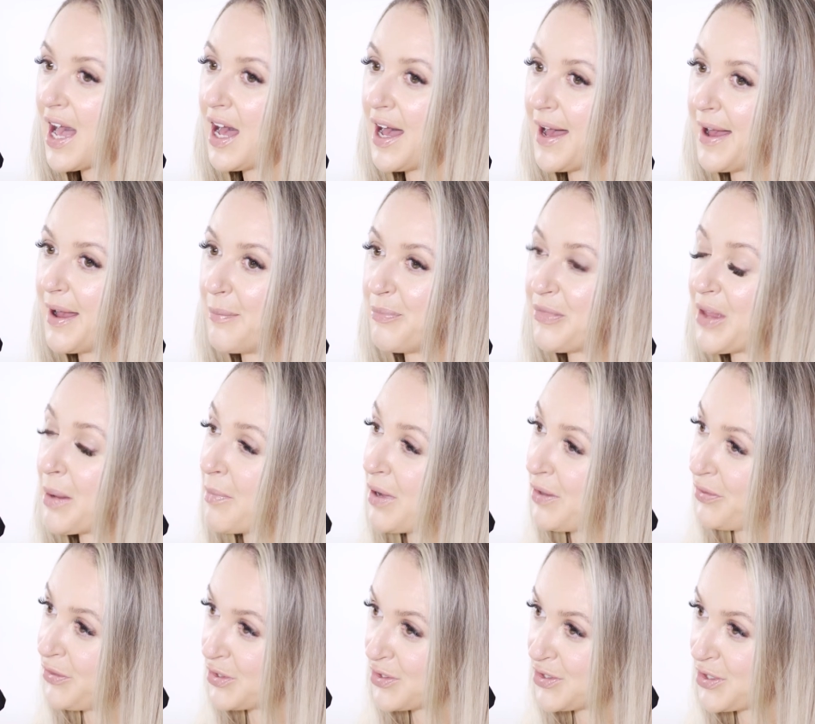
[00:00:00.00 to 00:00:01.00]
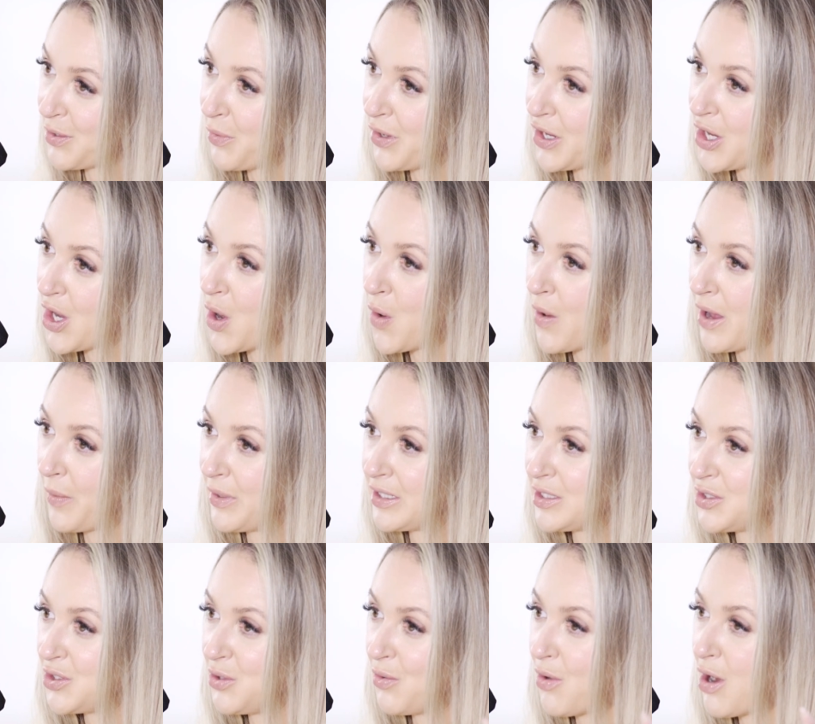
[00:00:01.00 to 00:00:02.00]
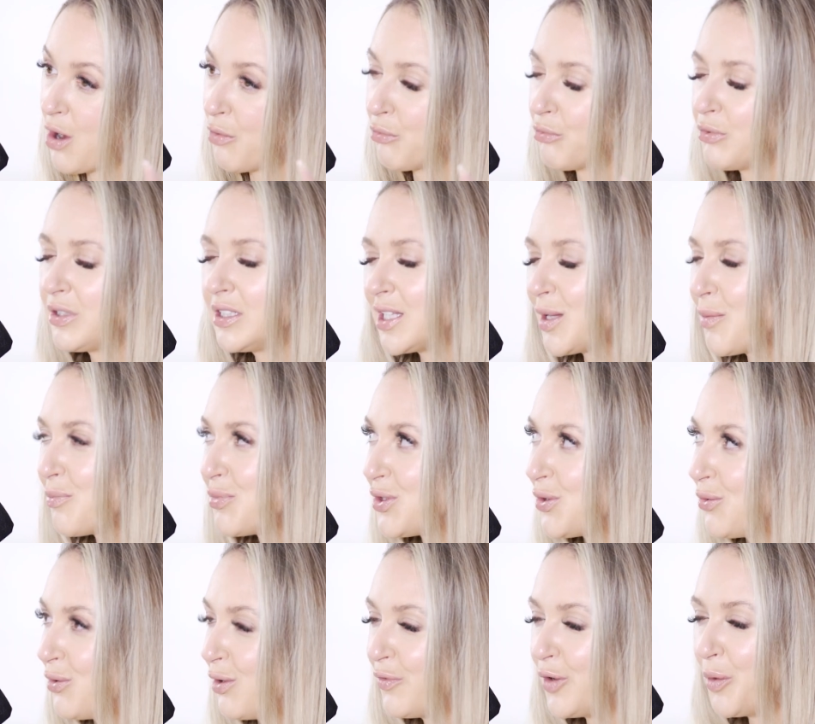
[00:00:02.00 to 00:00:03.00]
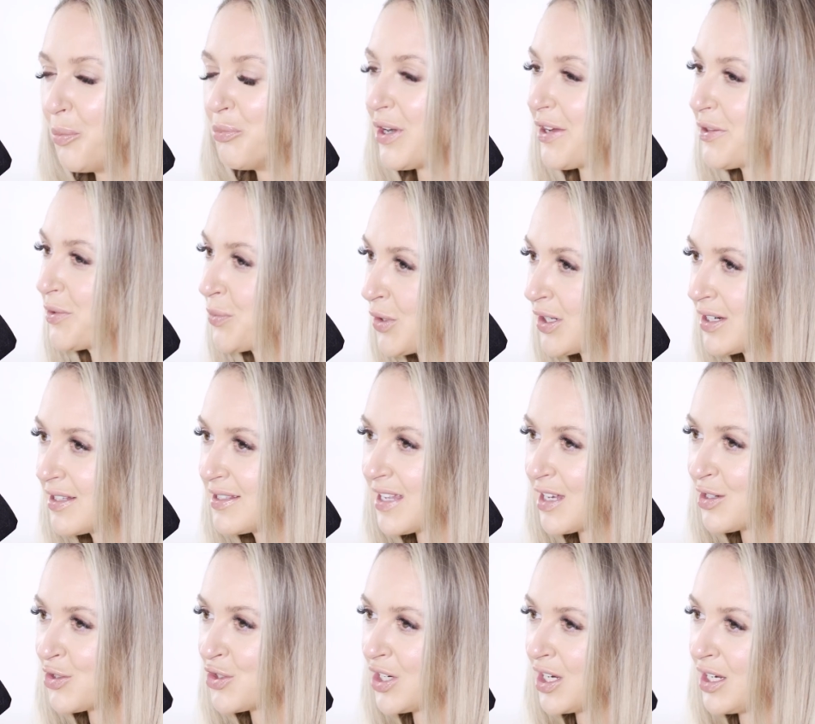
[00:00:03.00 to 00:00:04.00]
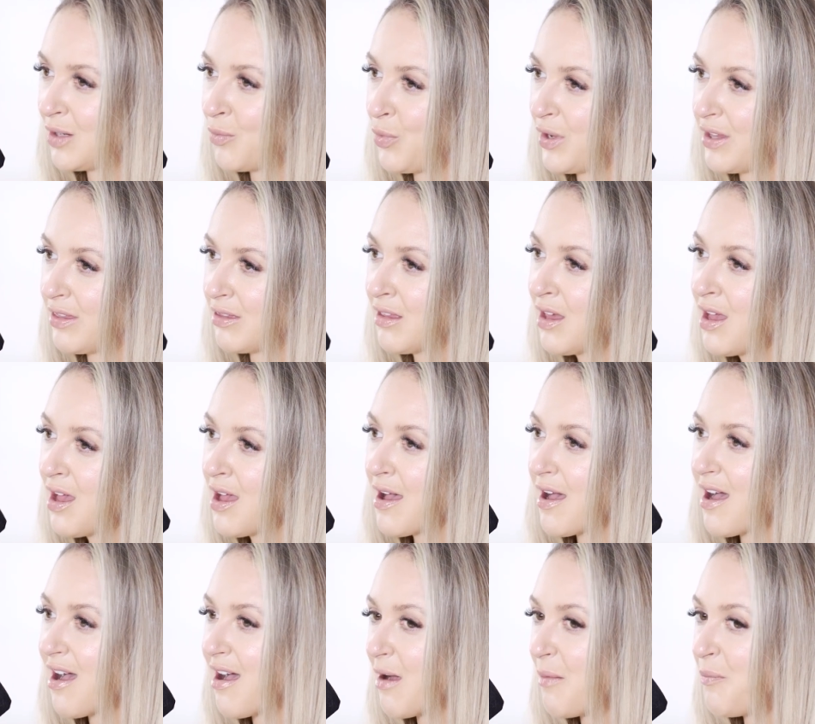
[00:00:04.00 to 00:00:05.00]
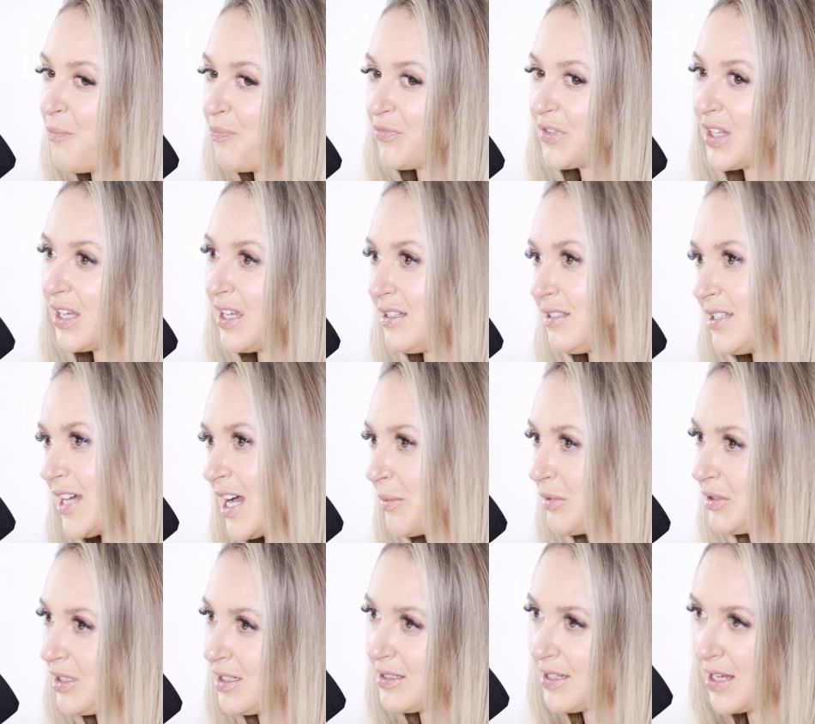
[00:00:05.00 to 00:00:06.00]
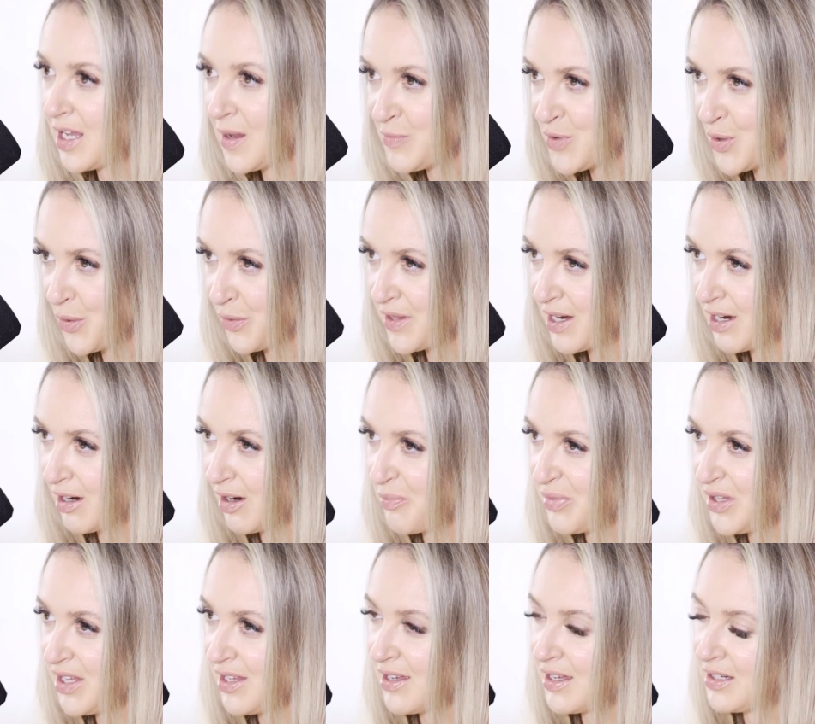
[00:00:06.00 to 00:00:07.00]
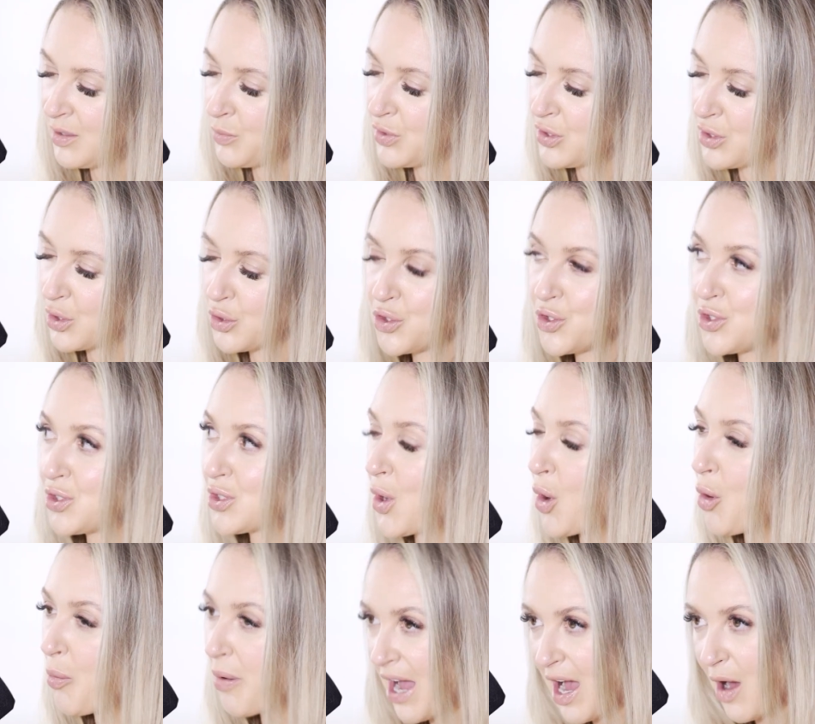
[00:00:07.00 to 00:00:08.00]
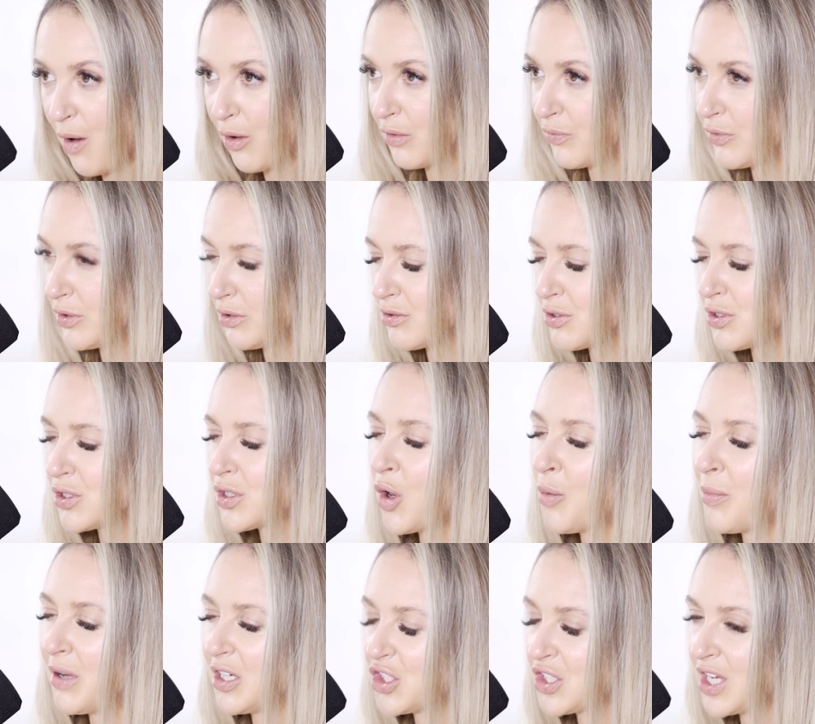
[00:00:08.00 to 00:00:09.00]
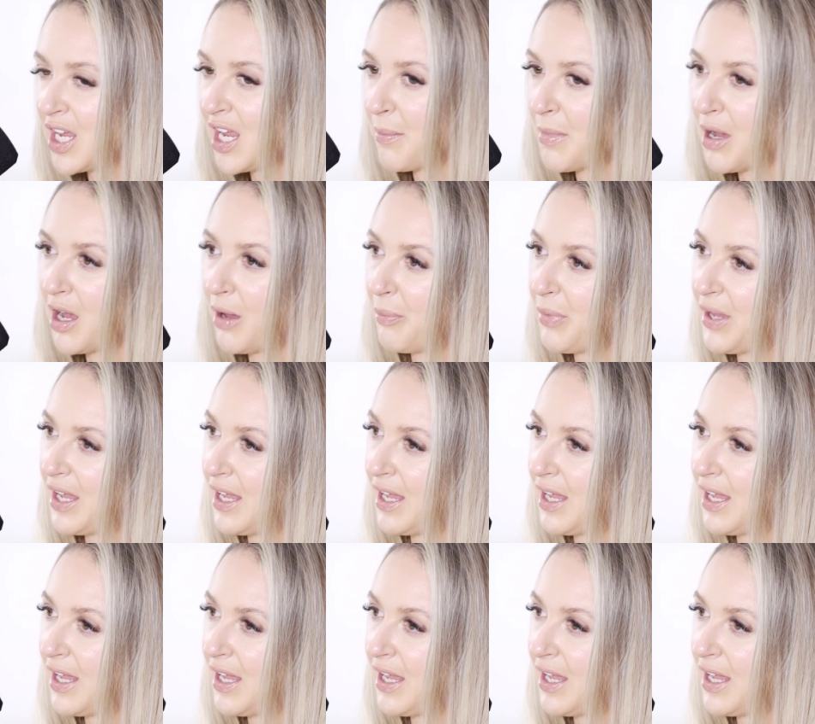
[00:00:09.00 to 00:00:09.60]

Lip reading: A month or so ago, I went to a really beautiful breathwork session with, it dabbled into hypnotherapy, and it was so powerful. So much came up.